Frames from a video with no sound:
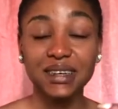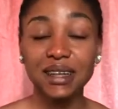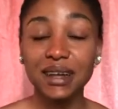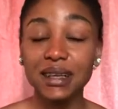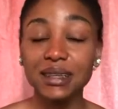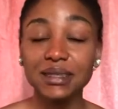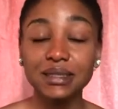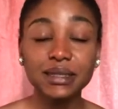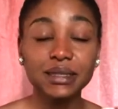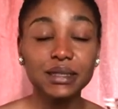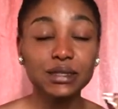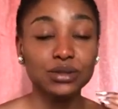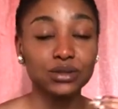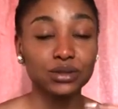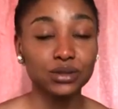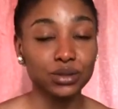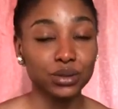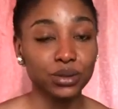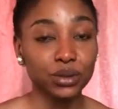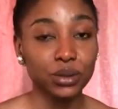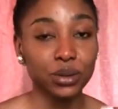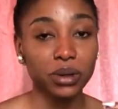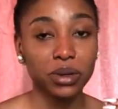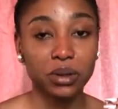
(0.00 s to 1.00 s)
Cleansing is
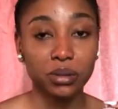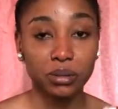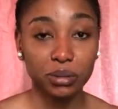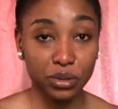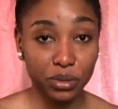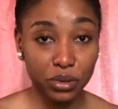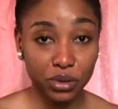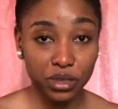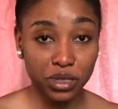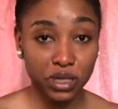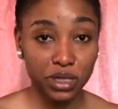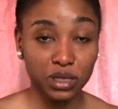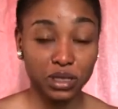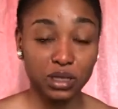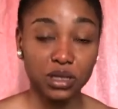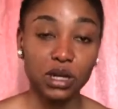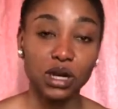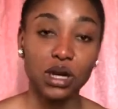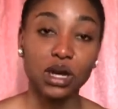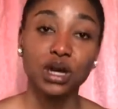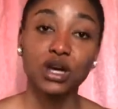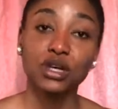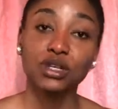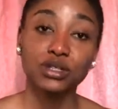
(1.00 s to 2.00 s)
so important.
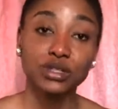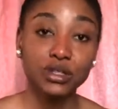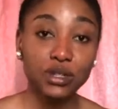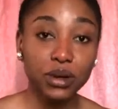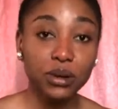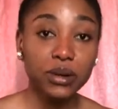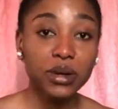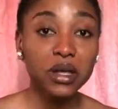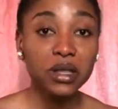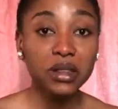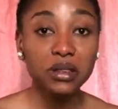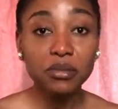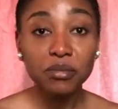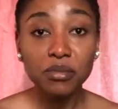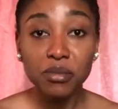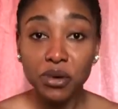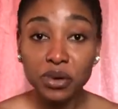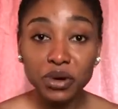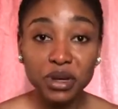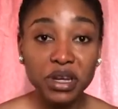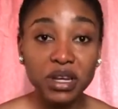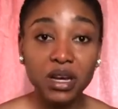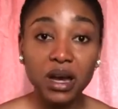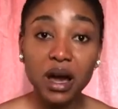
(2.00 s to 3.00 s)
So in the
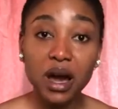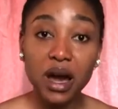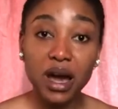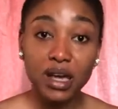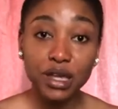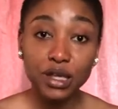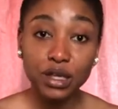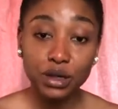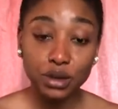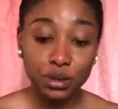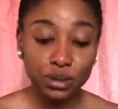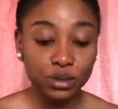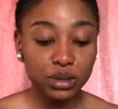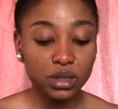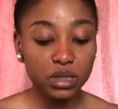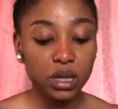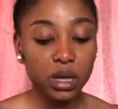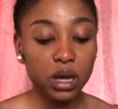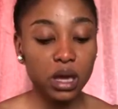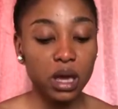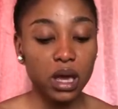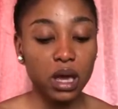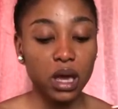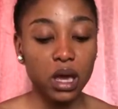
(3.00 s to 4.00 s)
morning, I use
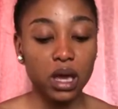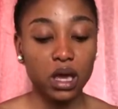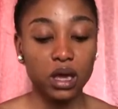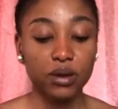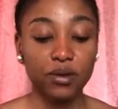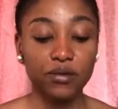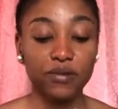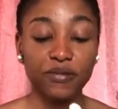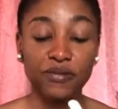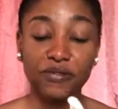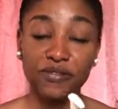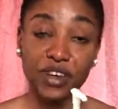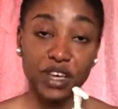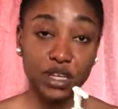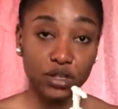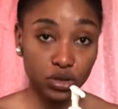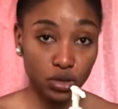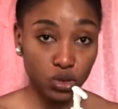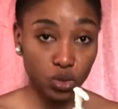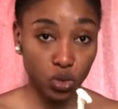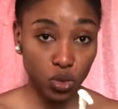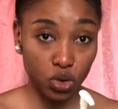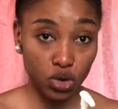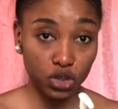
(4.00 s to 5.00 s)
a
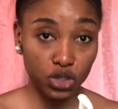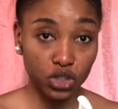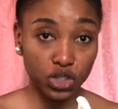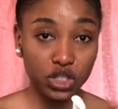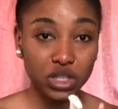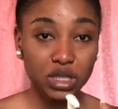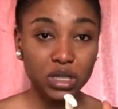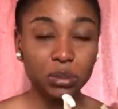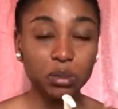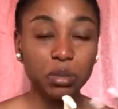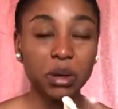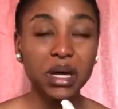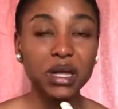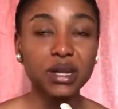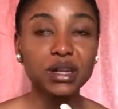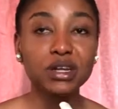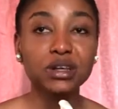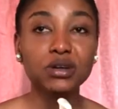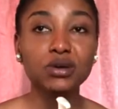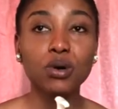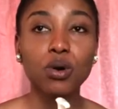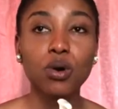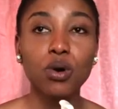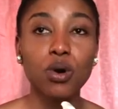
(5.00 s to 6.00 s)
face wash
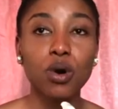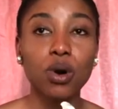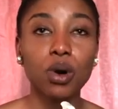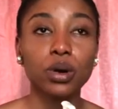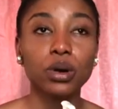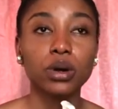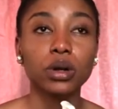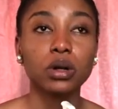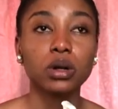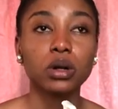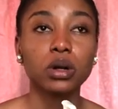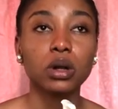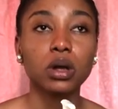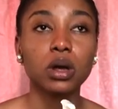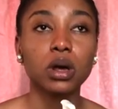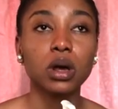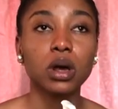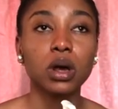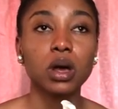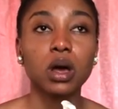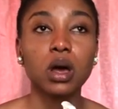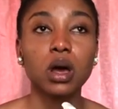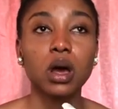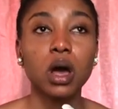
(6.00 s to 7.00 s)
depending on
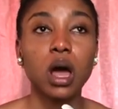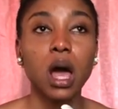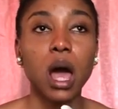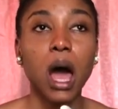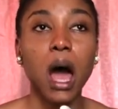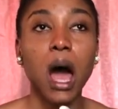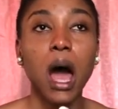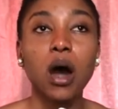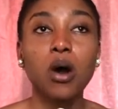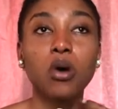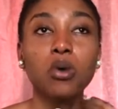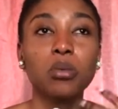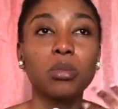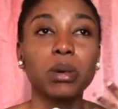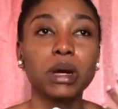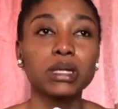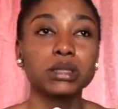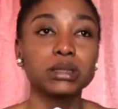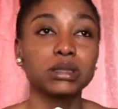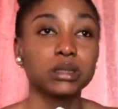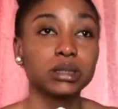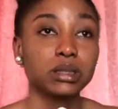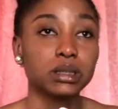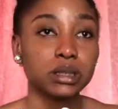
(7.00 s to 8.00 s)
how my
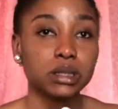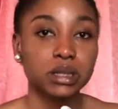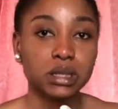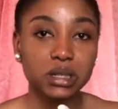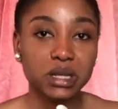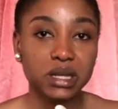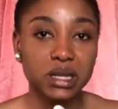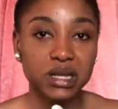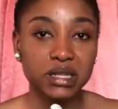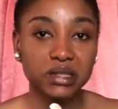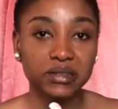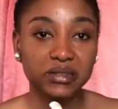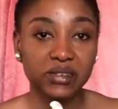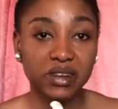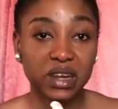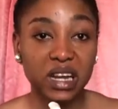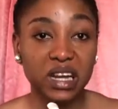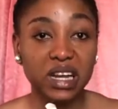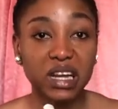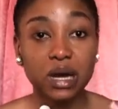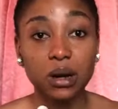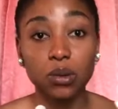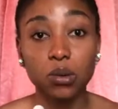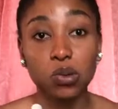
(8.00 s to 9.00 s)
skin is
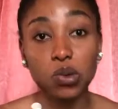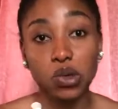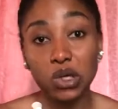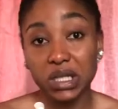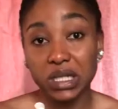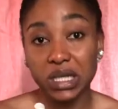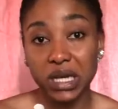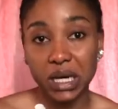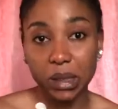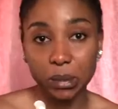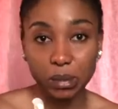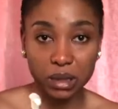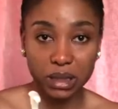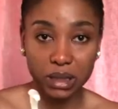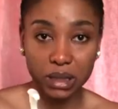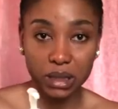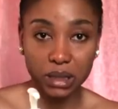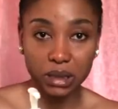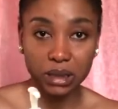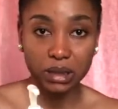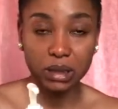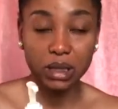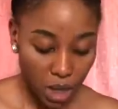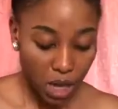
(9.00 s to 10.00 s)
feeling and what time it
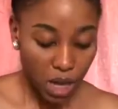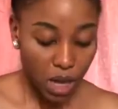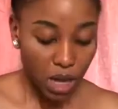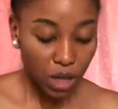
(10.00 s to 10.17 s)
is.